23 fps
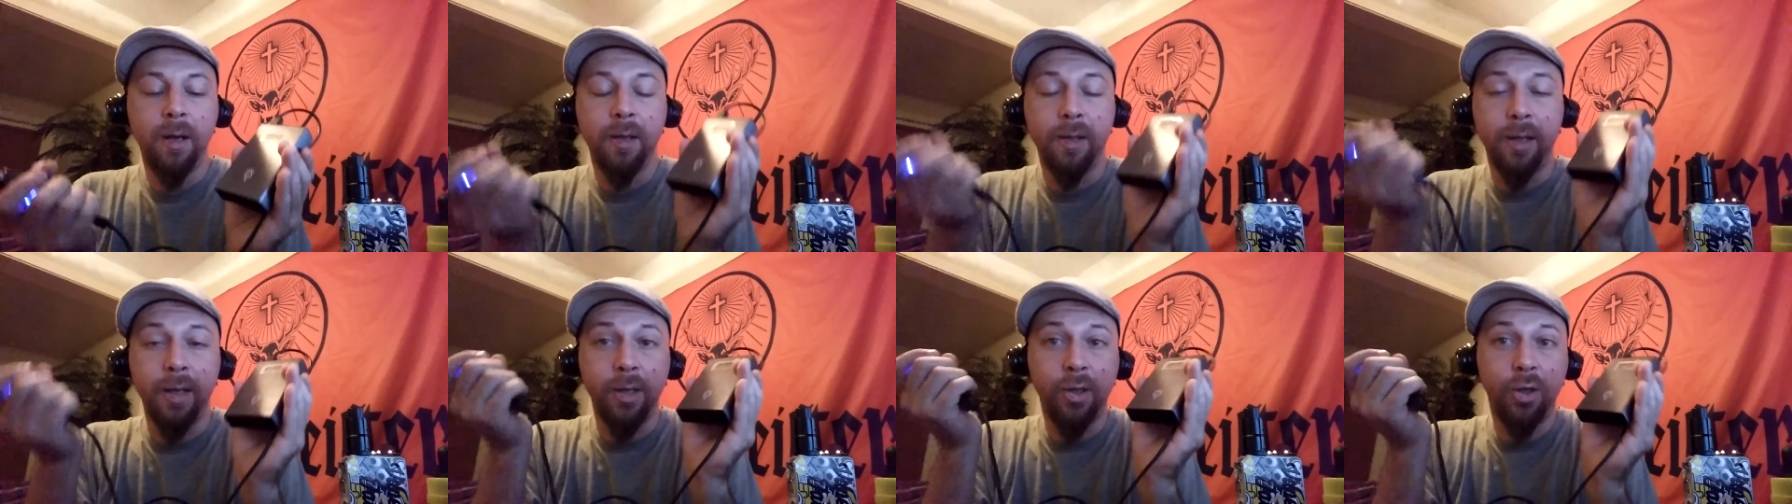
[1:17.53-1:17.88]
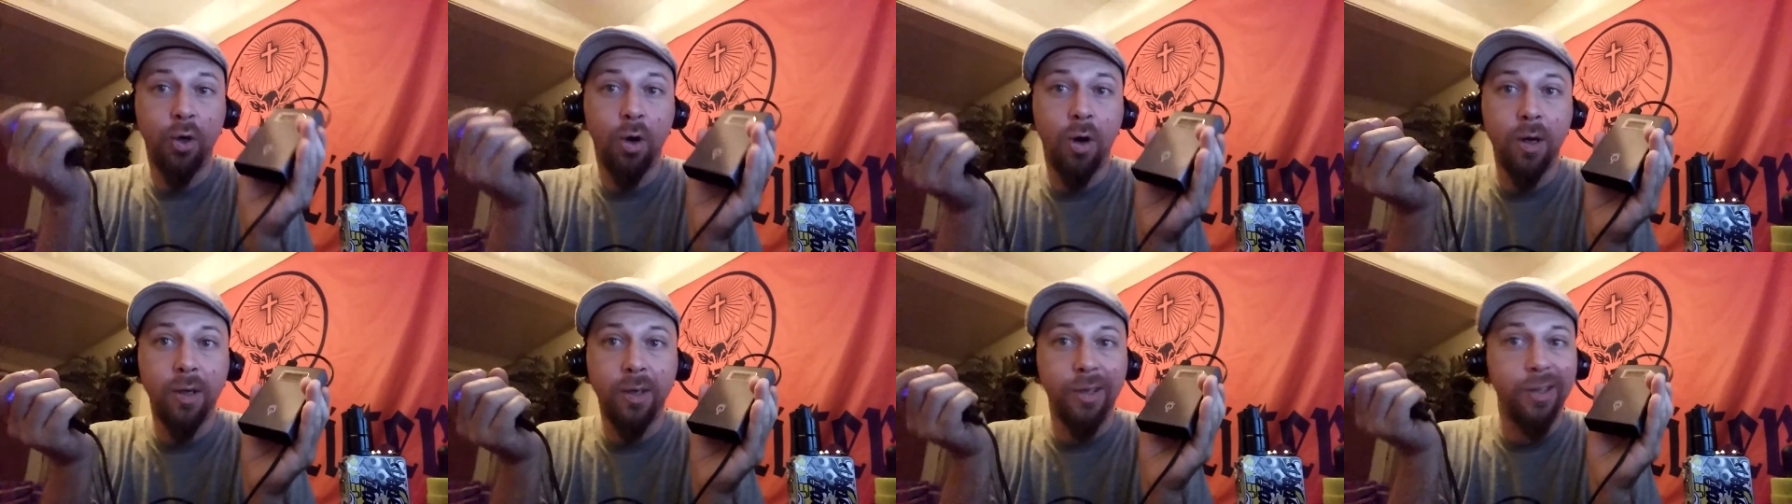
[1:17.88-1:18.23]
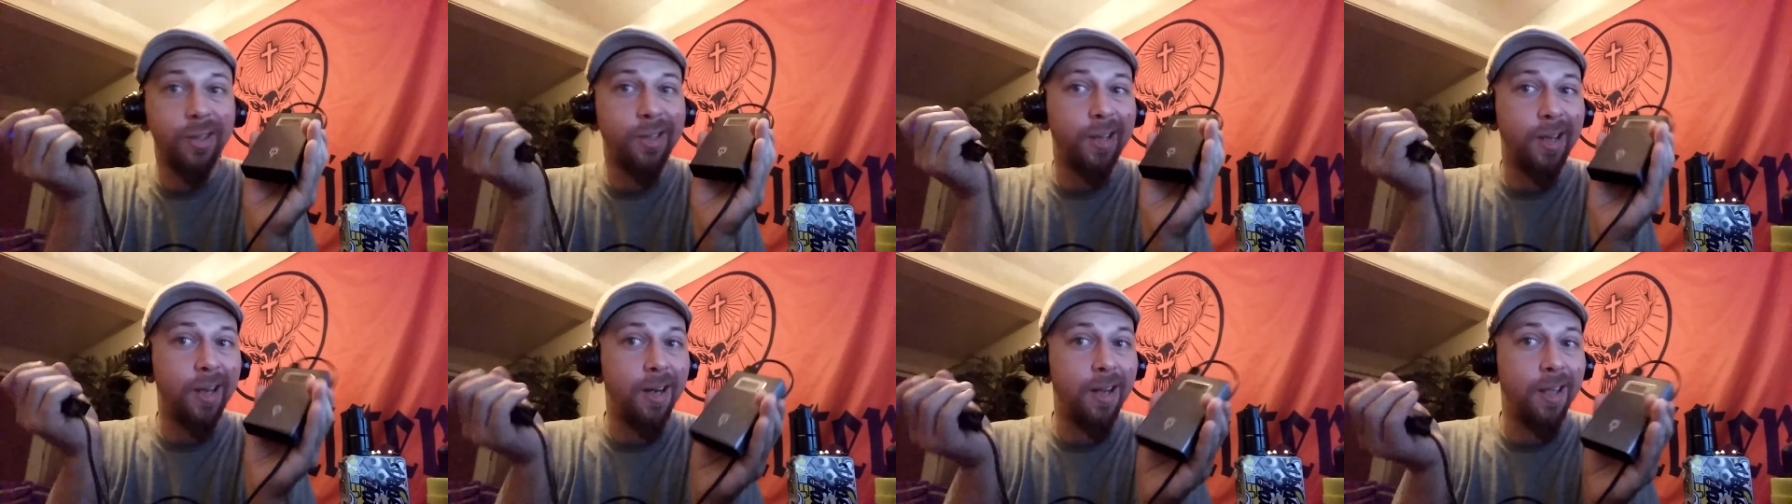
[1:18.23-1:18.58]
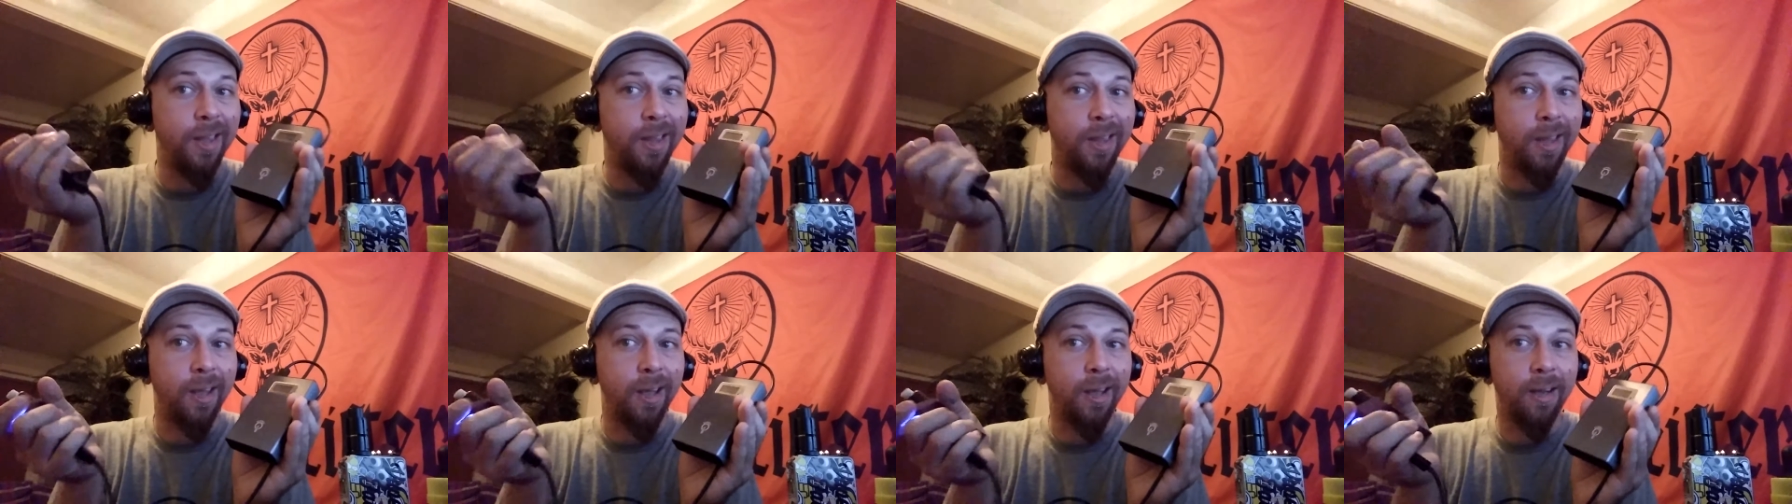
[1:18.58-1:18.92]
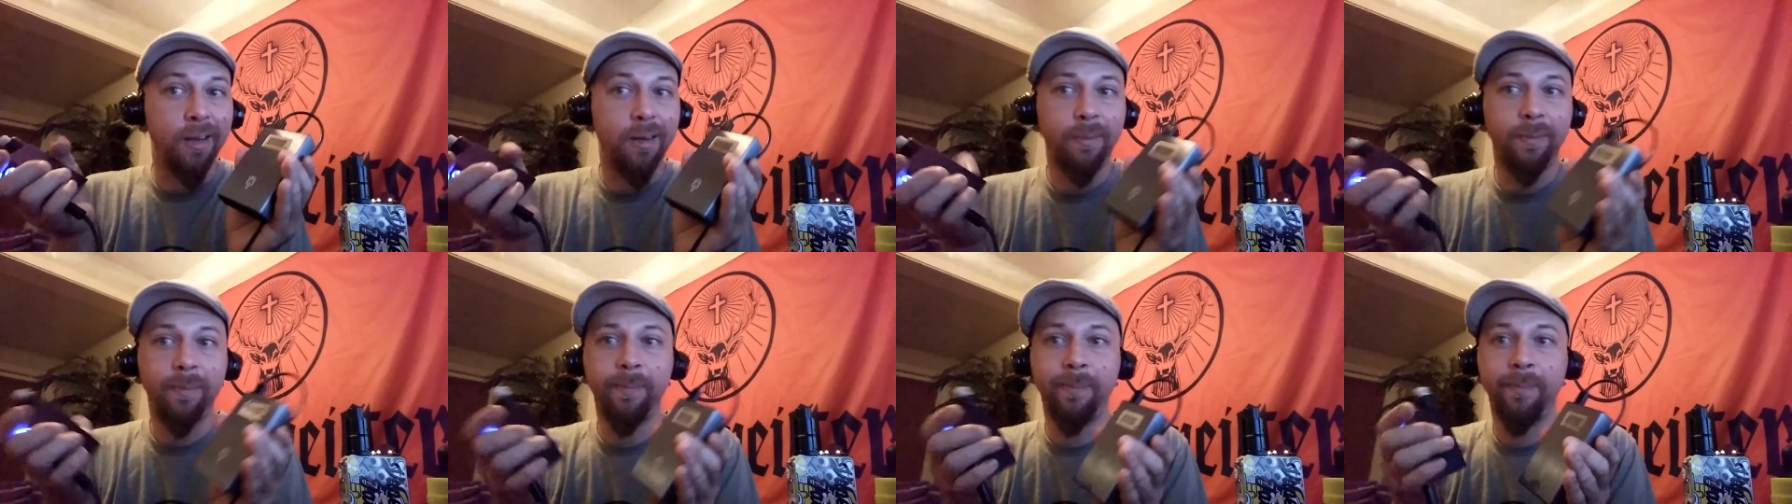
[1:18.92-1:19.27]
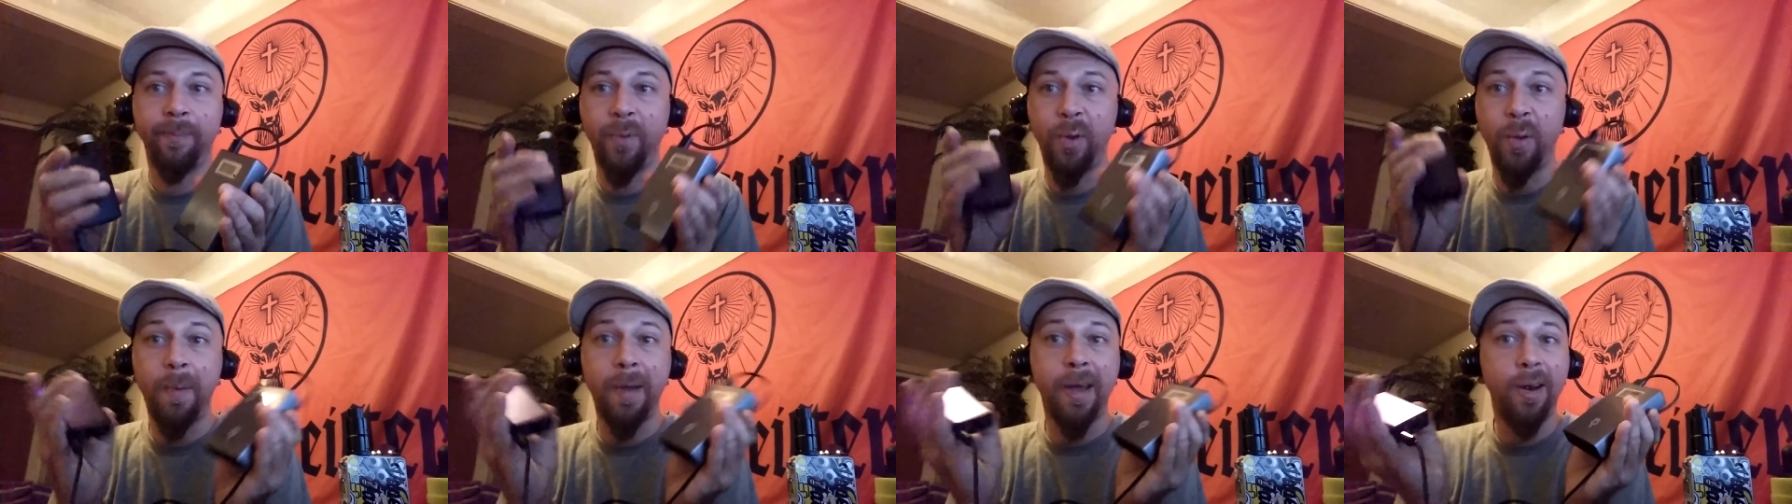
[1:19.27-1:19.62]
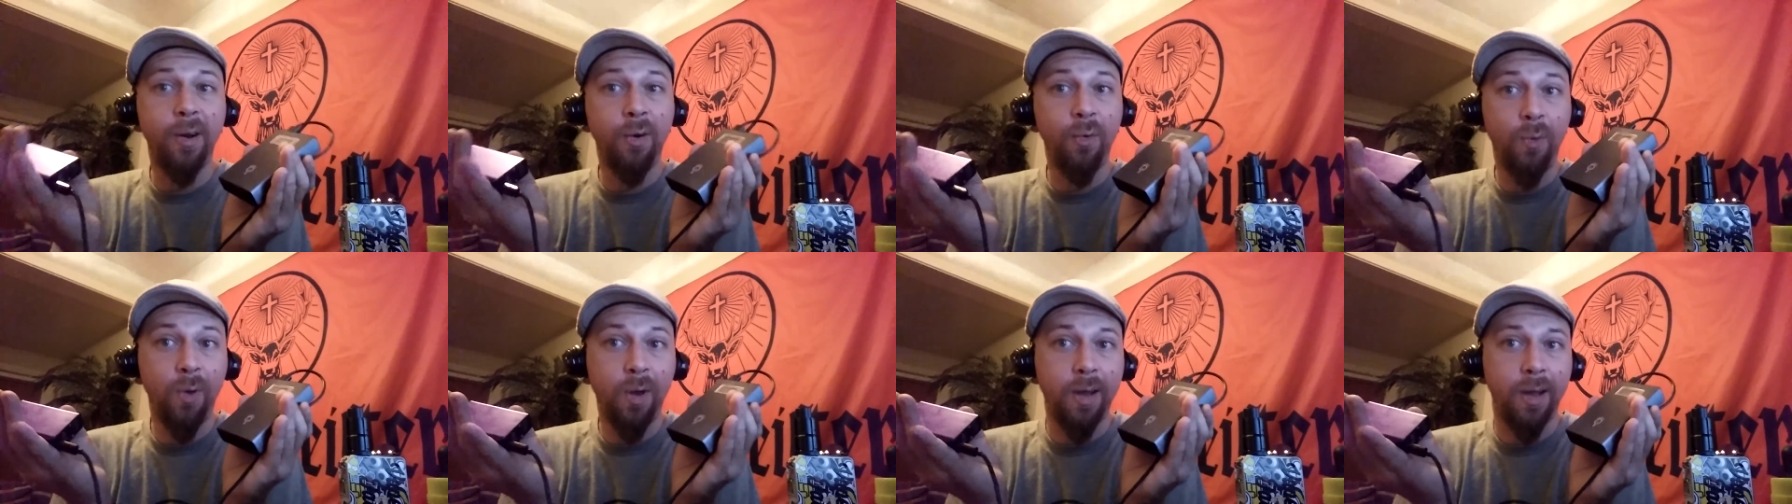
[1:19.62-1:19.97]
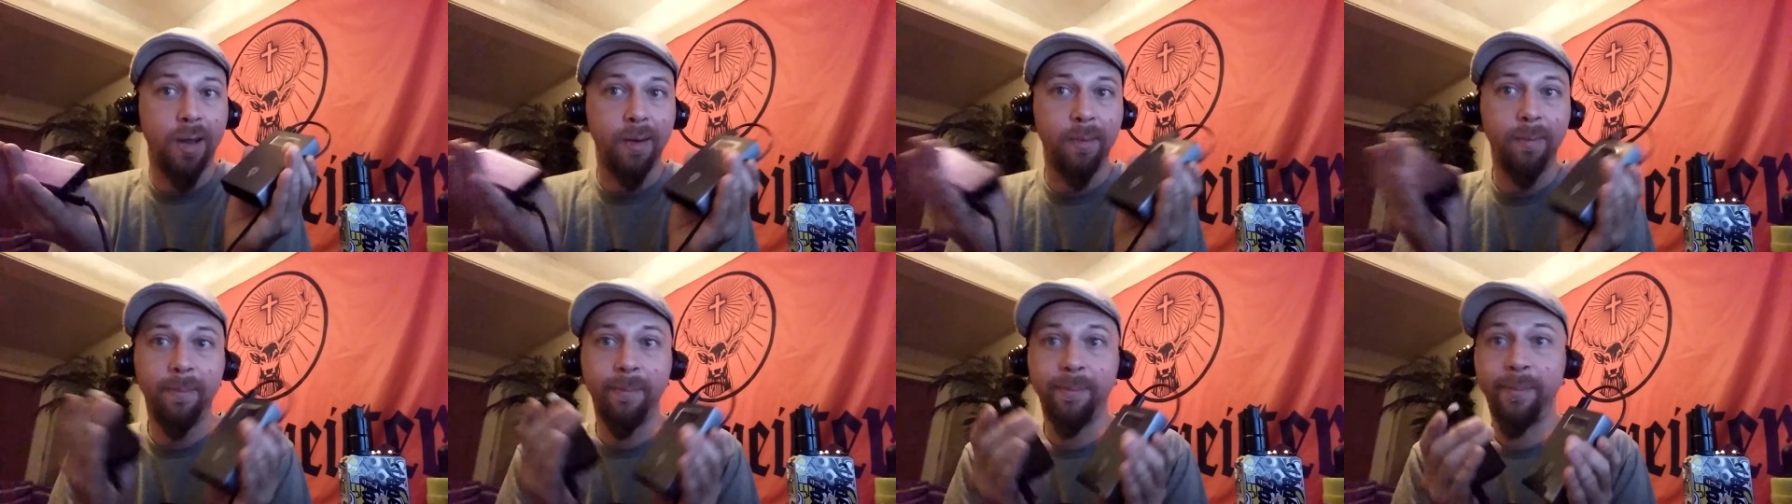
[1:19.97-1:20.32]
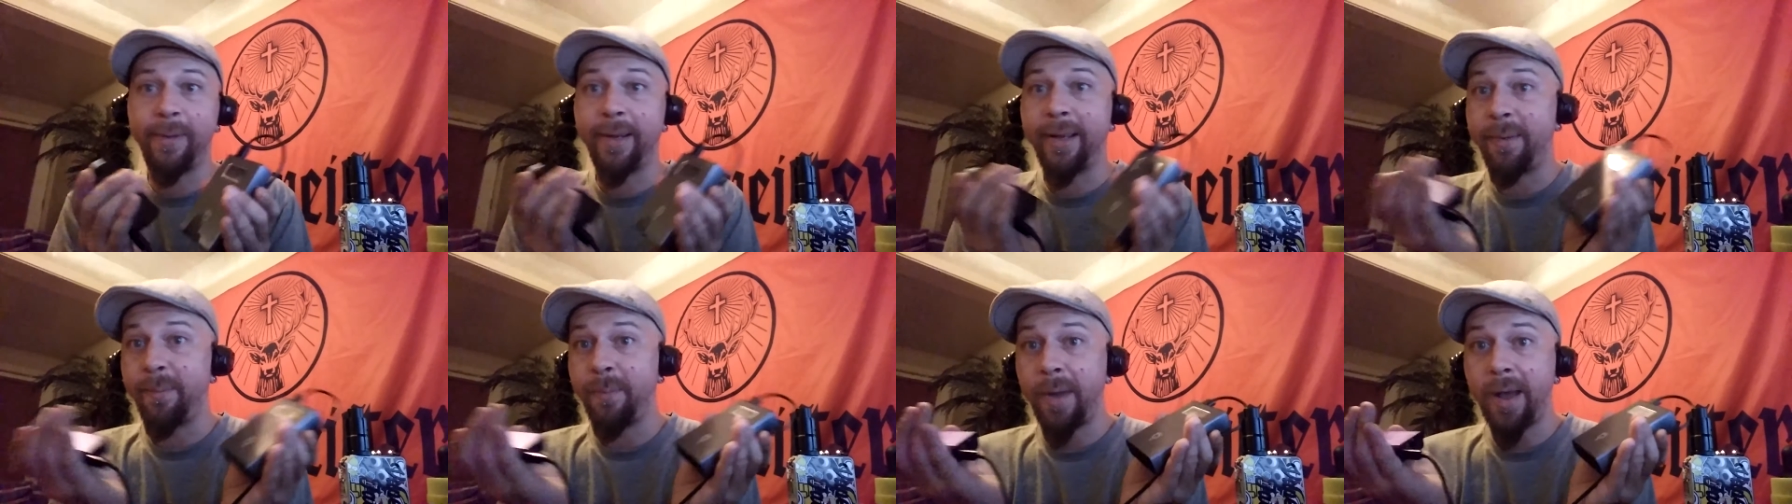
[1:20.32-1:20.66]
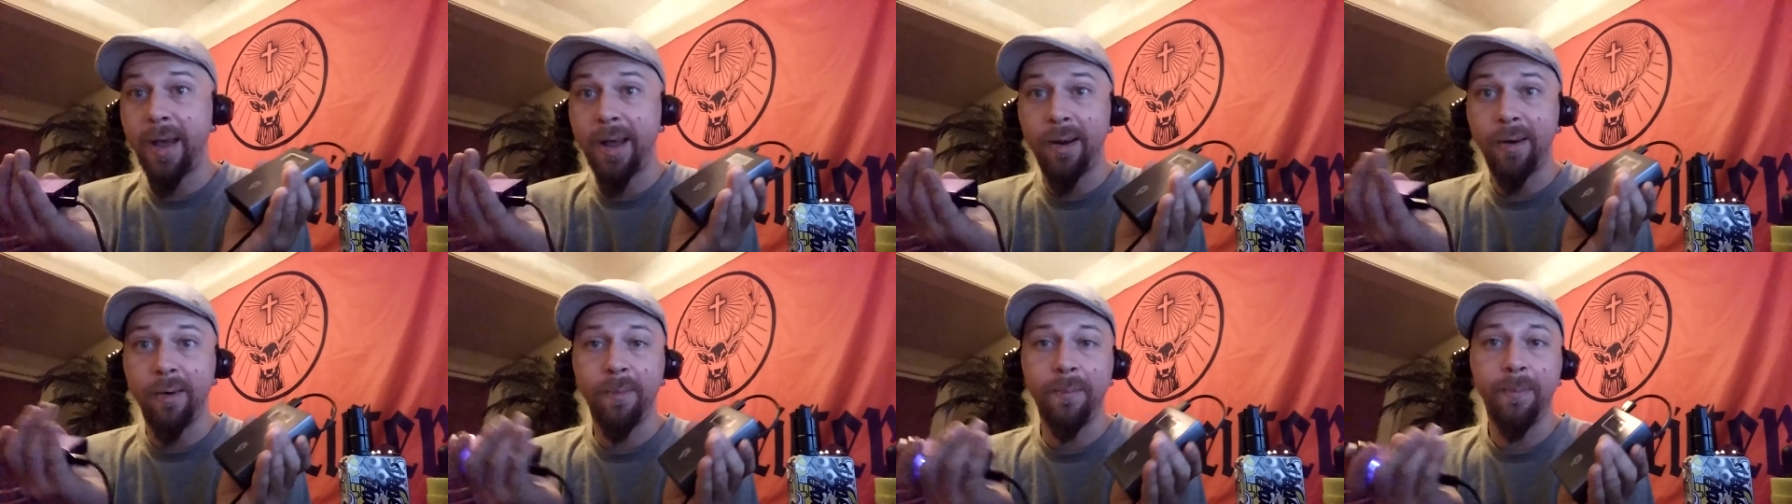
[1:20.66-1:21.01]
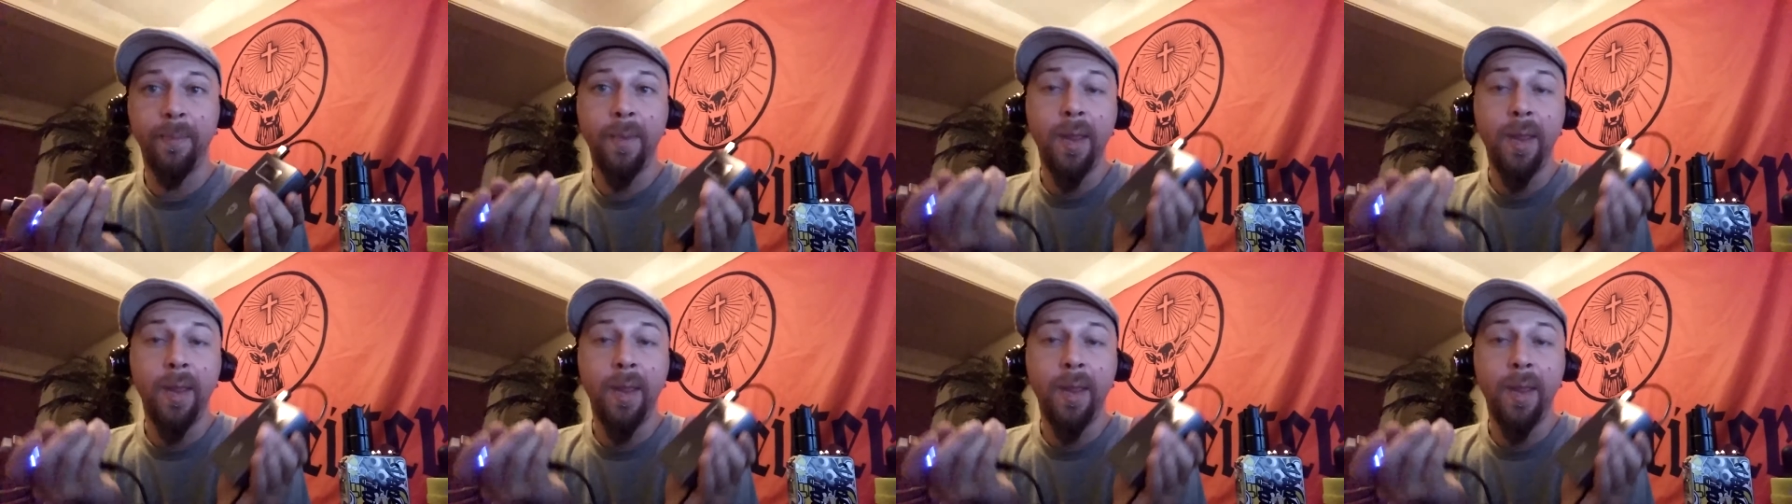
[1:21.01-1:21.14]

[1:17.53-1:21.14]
that charges anything, no matter what. Doesn't matter.